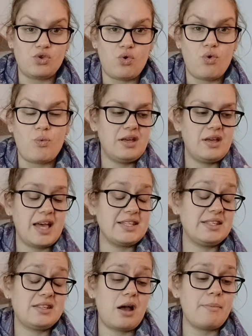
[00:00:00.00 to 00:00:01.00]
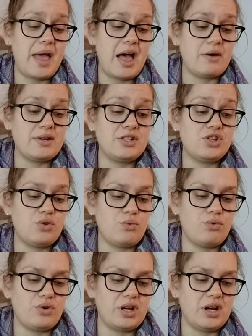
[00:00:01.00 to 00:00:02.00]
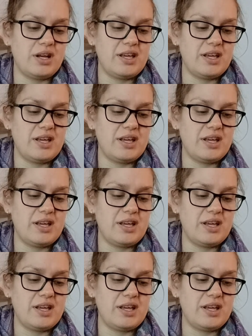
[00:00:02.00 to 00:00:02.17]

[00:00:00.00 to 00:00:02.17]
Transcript: or as he's come out into the water,